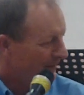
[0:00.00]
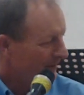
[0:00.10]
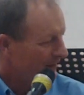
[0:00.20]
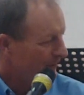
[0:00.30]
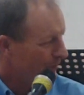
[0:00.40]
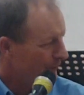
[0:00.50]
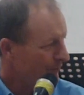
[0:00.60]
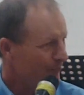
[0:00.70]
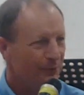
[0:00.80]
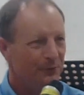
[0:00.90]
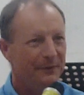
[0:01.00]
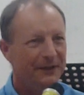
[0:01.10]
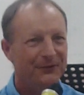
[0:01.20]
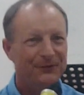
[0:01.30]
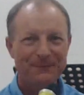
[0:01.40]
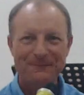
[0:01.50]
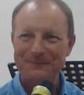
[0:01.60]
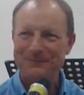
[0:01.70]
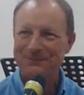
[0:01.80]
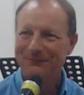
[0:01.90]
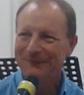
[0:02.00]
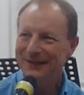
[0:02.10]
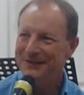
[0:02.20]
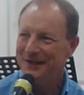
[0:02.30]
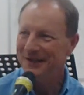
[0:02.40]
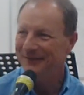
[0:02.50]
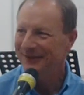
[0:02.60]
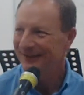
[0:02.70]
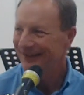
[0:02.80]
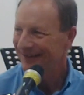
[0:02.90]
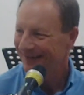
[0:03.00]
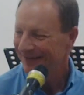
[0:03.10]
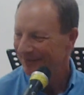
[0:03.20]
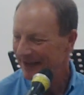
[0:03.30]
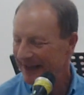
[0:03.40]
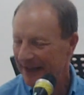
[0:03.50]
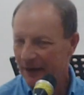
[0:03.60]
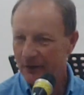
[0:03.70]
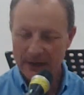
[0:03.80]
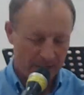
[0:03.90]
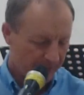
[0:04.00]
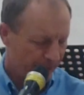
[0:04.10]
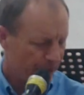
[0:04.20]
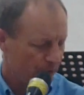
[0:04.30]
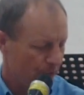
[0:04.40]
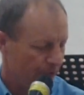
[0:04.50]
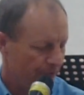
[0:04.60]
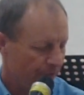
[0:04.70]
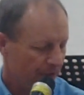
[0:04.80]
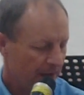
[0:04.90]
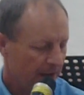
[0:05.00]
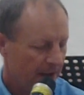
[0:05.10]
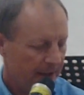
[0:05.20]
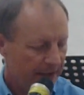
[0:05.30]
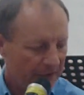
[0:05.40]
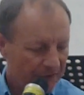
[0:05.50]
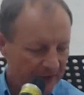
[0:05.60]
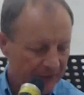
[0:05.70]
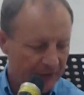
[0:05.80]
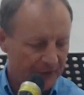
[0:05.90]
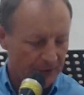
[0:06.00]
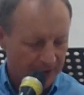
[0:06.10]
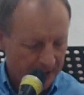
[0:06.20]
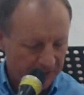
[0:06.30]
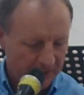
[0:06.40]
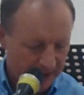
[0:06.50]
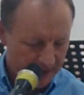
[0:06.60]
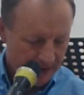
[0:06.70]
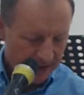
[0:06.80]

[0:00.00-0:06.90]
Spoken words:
I'd like one with rubies and diamonds. But he had a crown of thorns, and they set it on his head.